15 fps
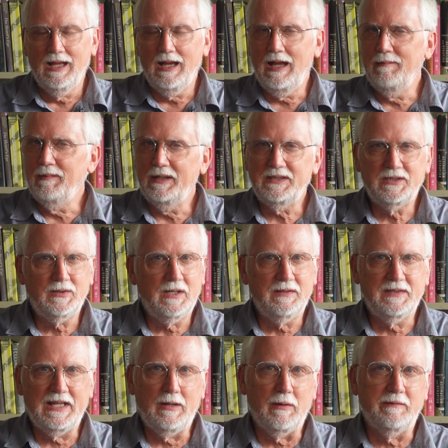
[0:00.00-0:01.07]
I must
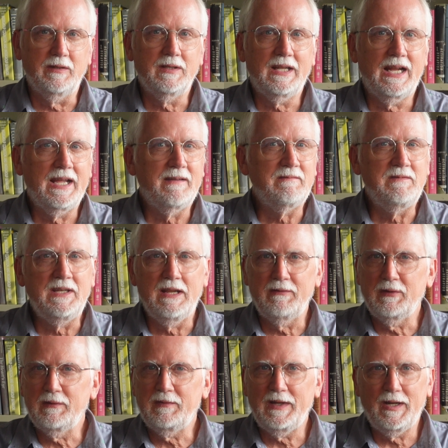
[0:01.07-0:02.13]
trust, however, that I have
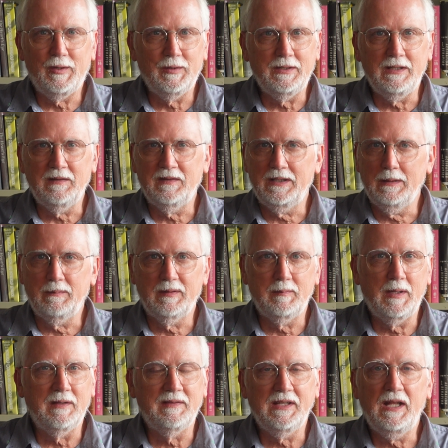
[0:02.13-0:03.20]
never followed these tips
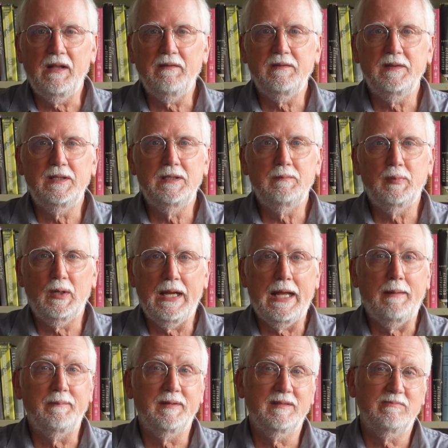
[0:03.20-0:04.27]
myself, and
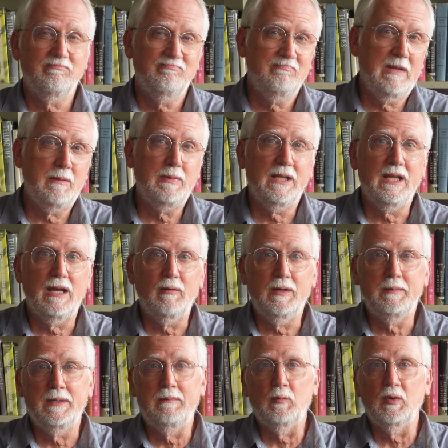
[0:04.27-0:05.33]
perhaps maybe I would
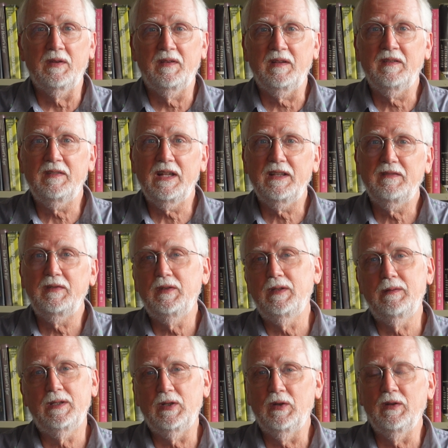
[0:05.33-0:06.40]
have been more successful
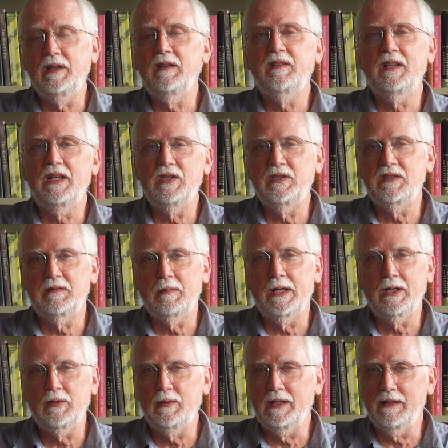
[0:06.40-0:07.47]
in the early stages of my
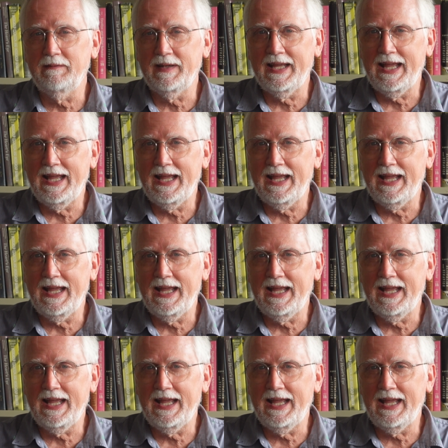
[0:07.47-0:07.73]
career if I